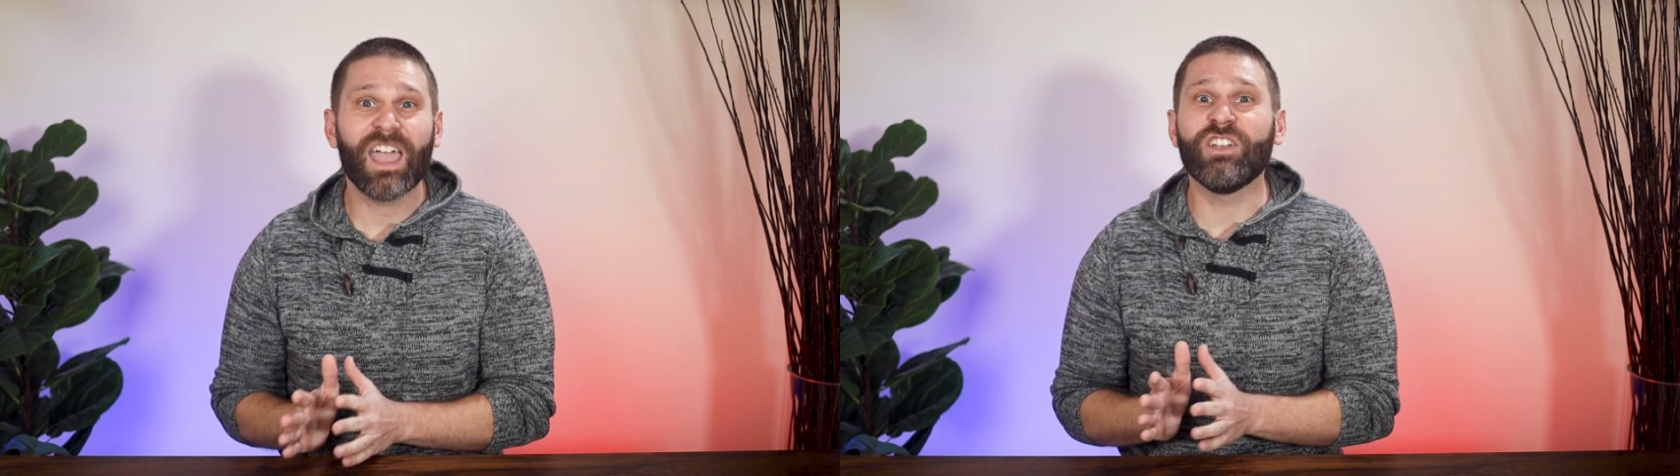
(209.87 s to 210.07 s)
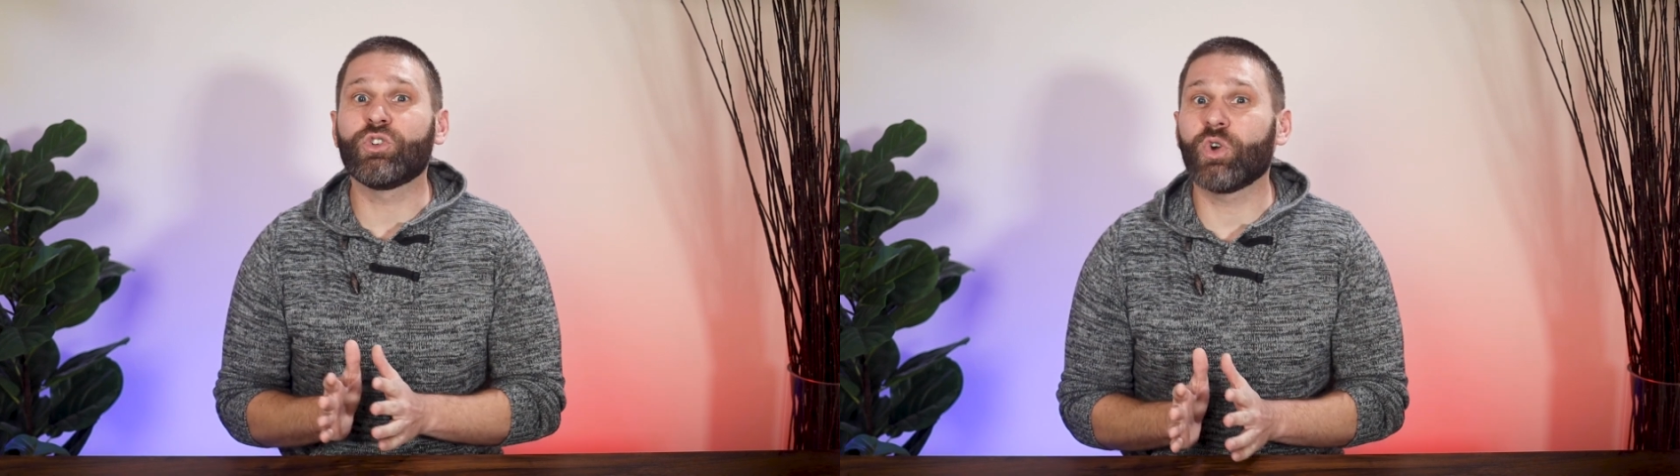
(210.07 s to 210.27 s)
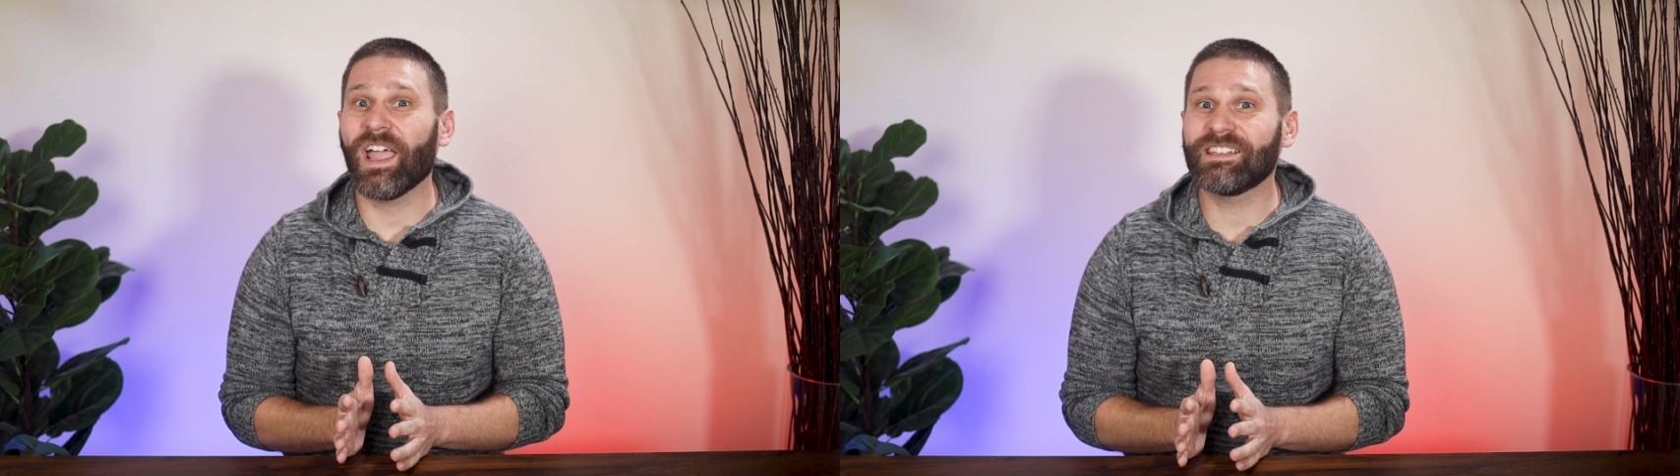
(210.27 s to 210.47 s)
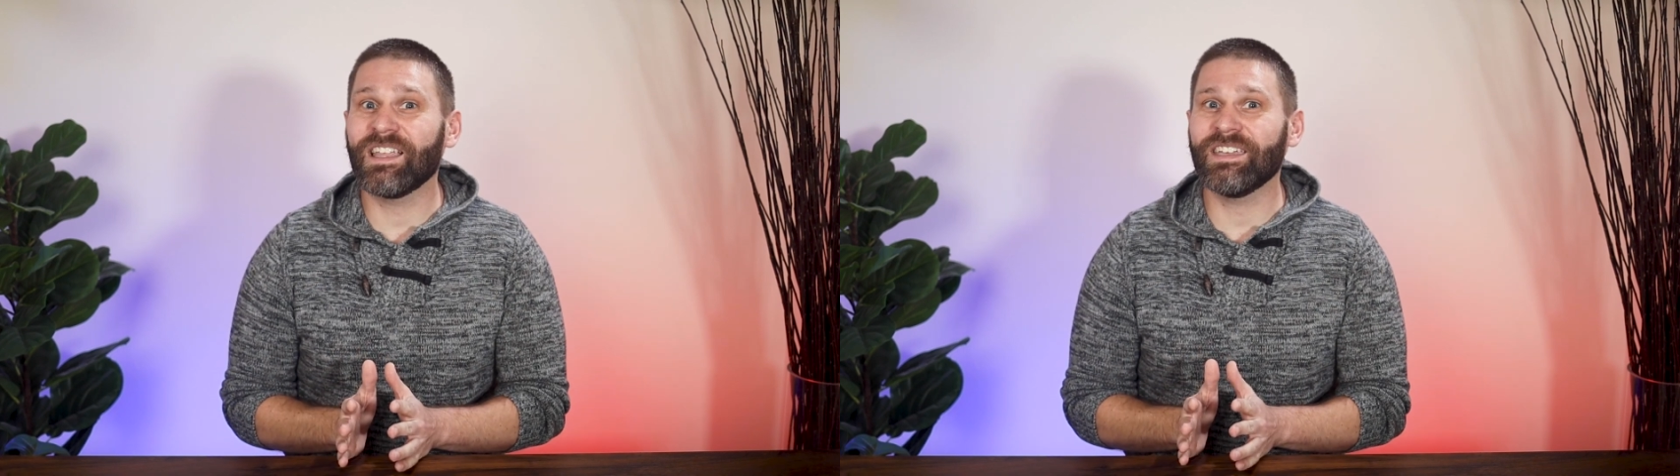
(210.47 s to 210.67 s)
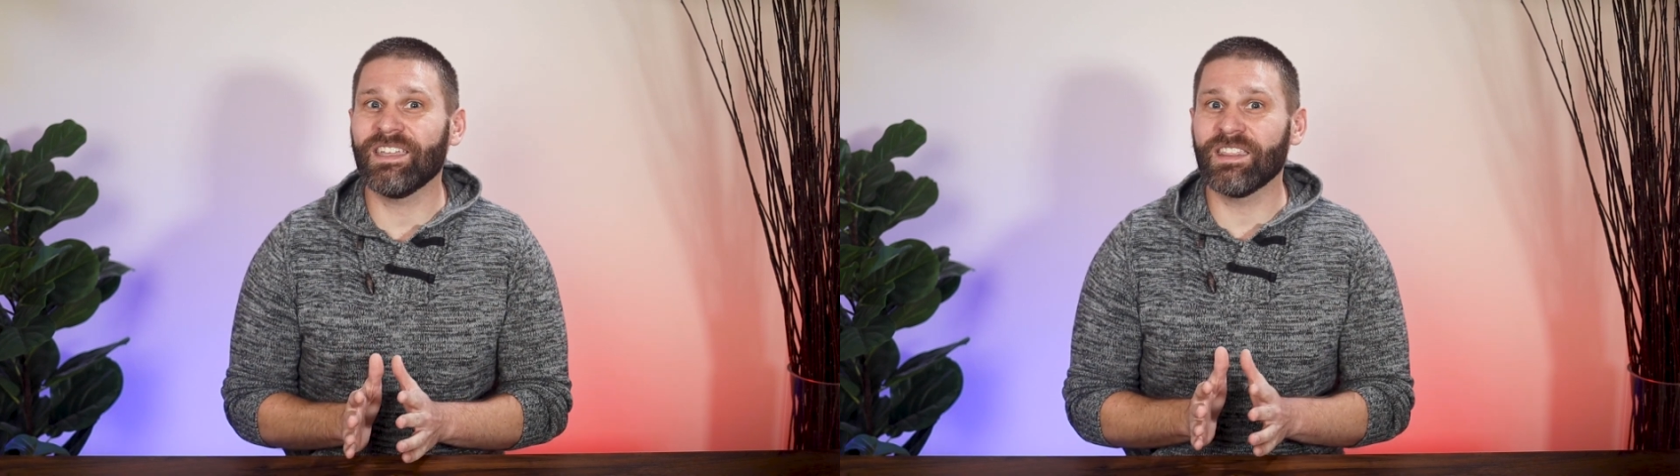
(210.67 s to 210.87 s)
and
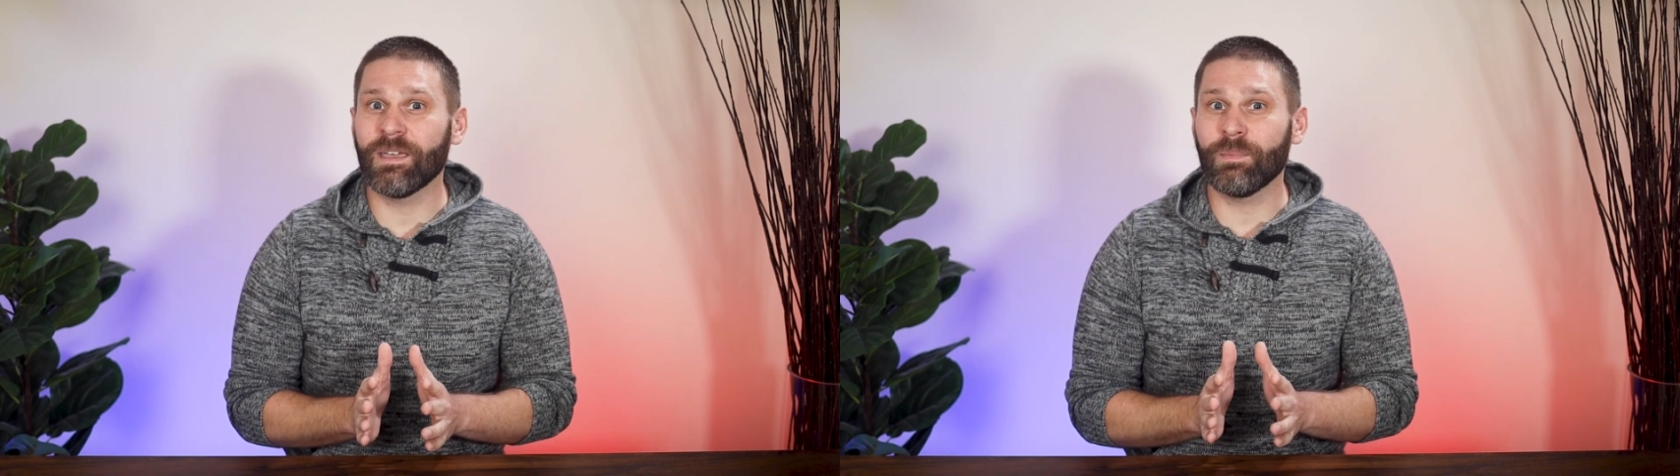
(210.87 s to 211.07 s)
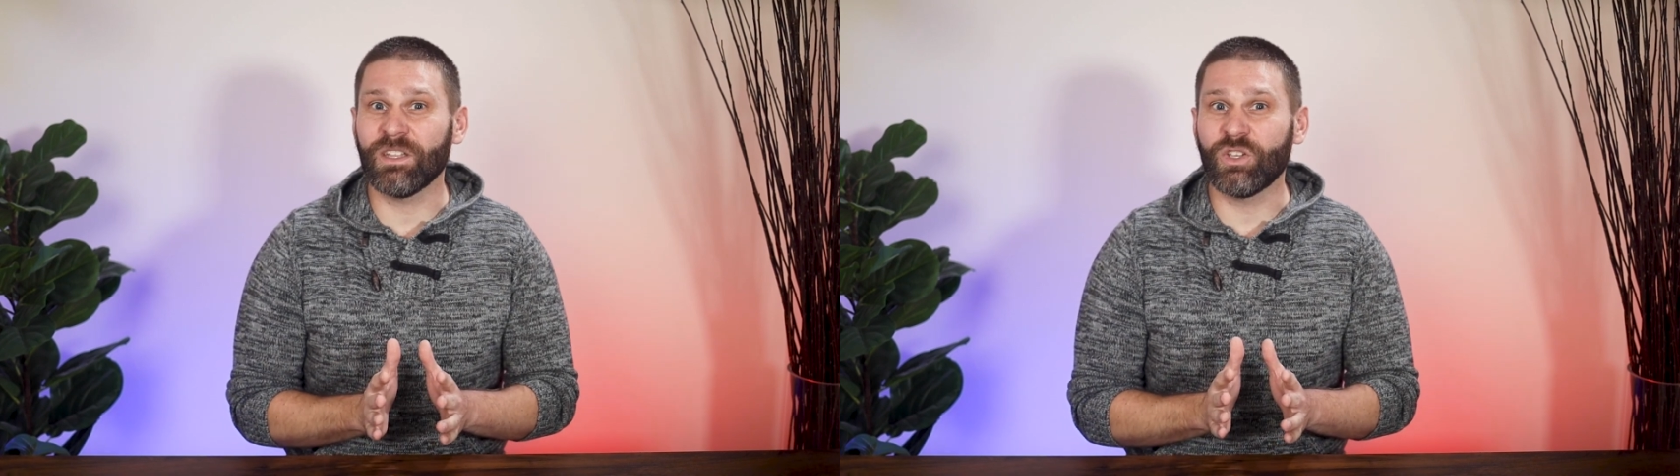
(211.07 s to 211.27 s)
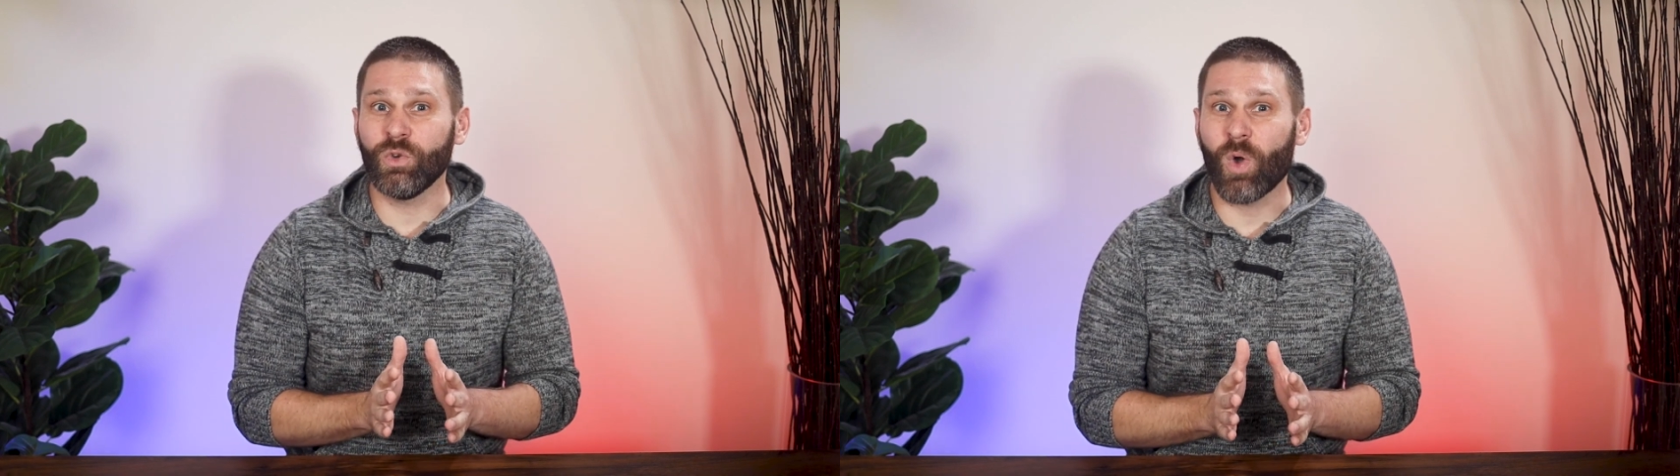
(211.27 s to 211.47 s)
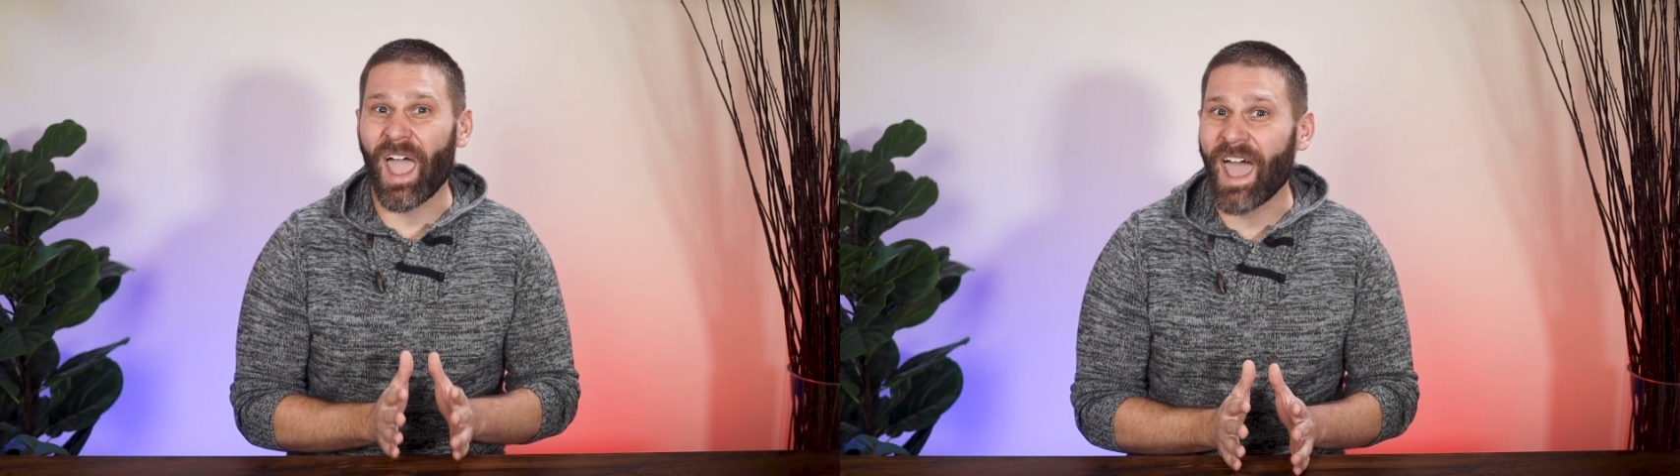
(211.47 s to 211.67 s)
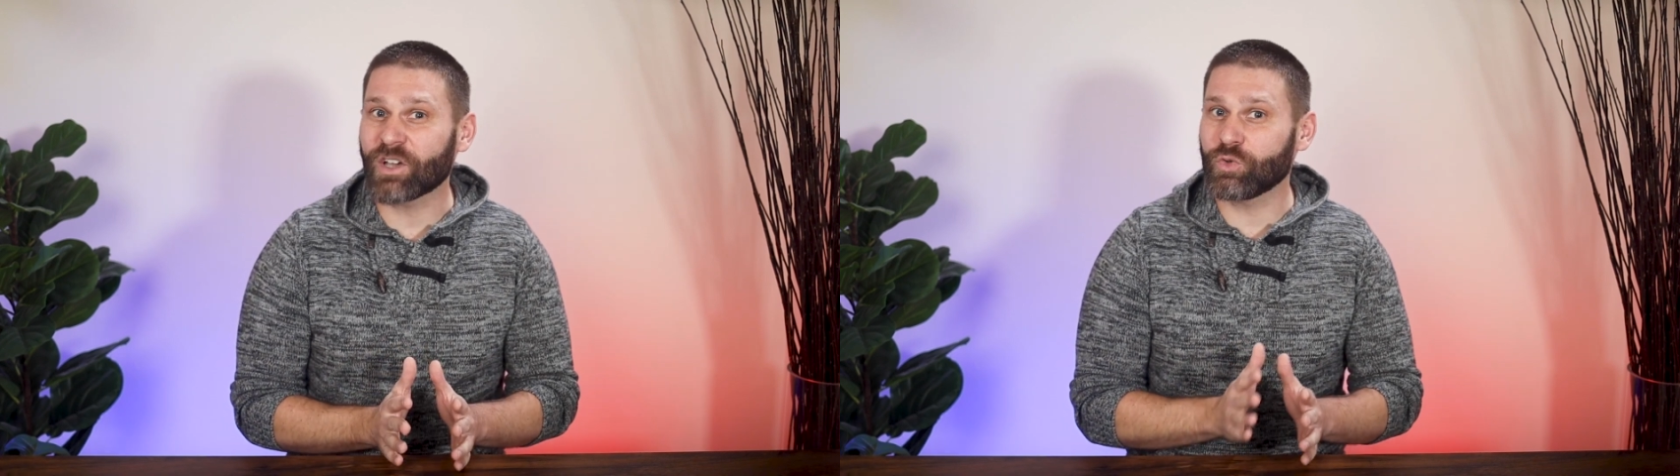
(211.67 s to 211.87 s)
translate them into
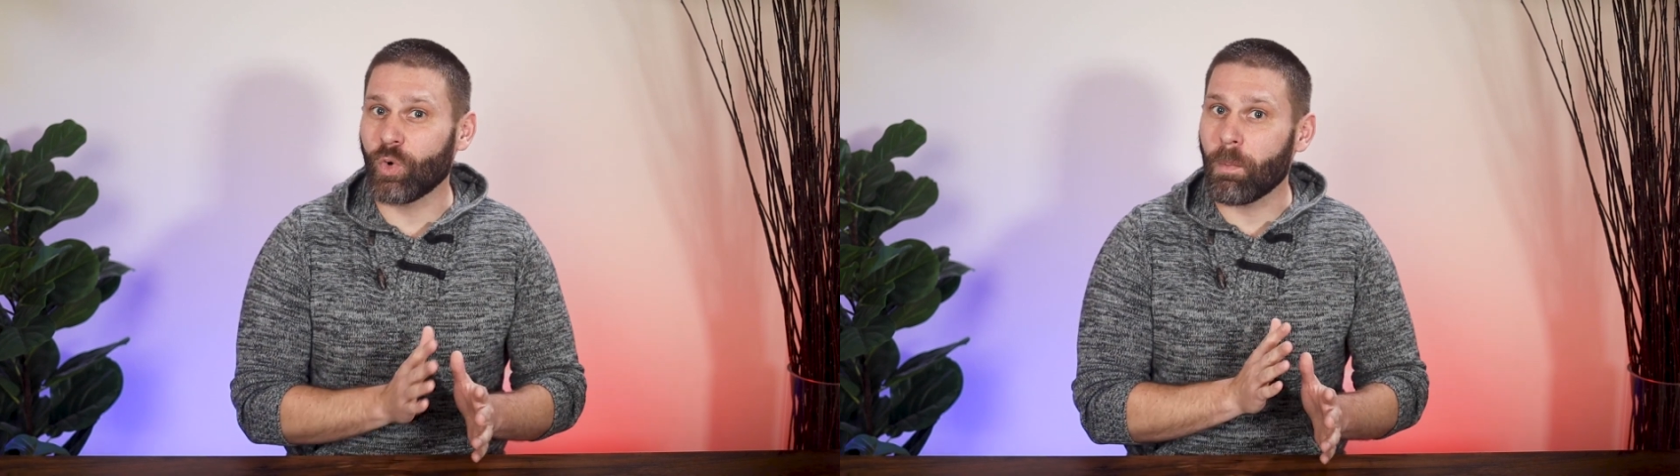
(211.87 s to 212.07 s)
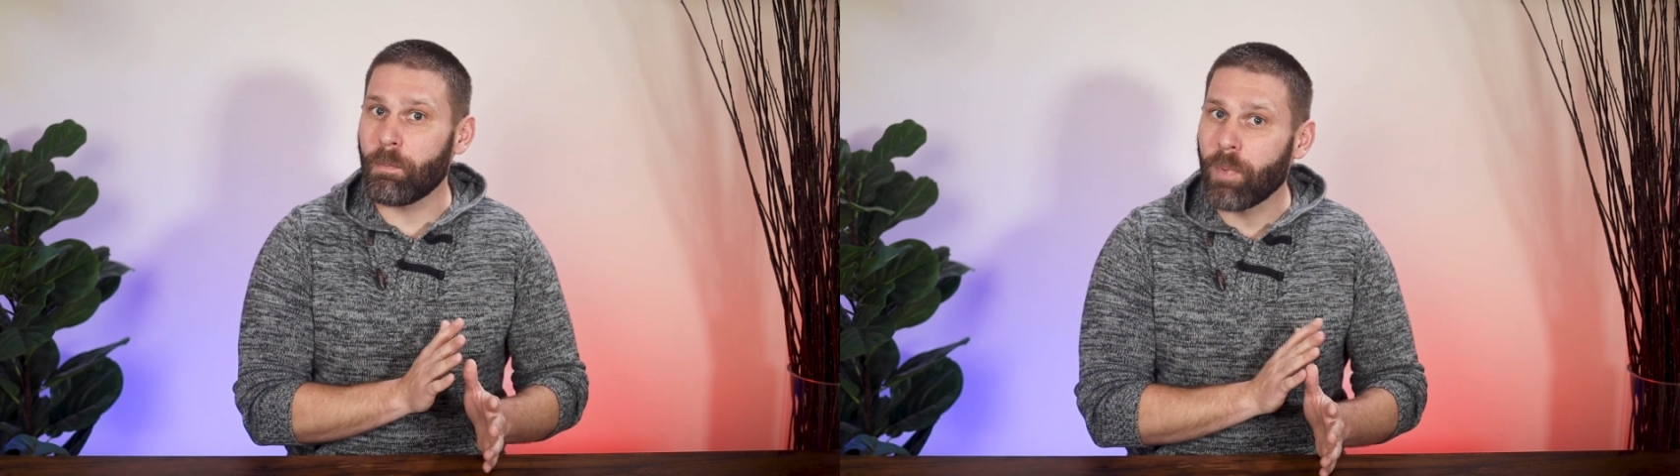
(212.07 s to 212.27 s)
actual